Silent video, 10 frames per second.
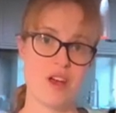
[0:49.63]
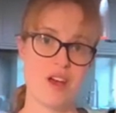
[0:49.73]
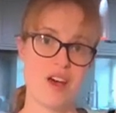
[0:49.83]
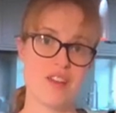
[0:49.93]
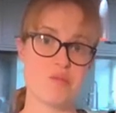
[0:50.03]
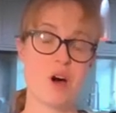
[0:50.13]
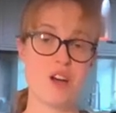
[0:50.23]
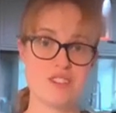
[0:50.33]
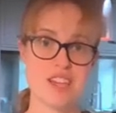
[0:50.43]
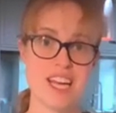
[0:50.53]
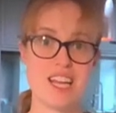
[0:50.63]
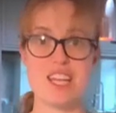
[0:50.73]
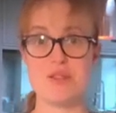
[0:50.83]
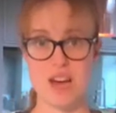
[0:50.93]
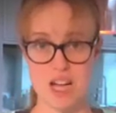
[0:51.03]
And postnatally,
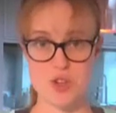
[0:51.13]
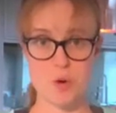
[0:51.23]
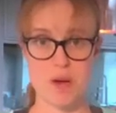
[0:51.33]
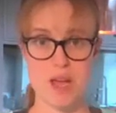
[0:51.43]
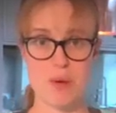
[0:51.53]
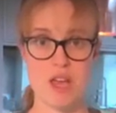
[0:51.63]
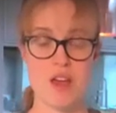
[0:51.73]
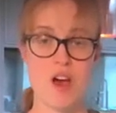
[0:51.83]
you've had your baby.